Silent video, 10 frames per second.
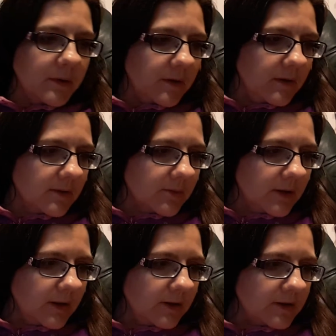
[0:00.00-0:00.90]
This one
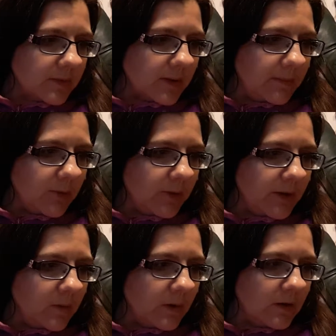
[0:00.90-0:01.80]
is
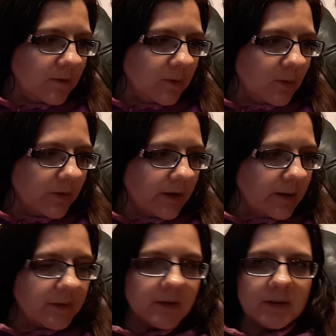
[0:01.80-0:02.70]
3.14
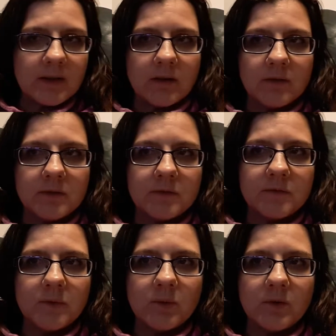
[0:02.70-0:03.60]
grams. It started off at
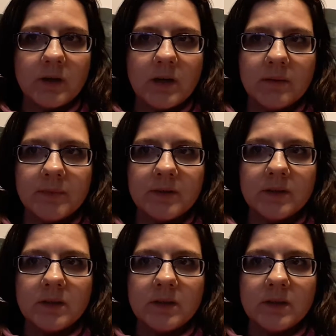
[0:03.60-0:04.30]
4 grams.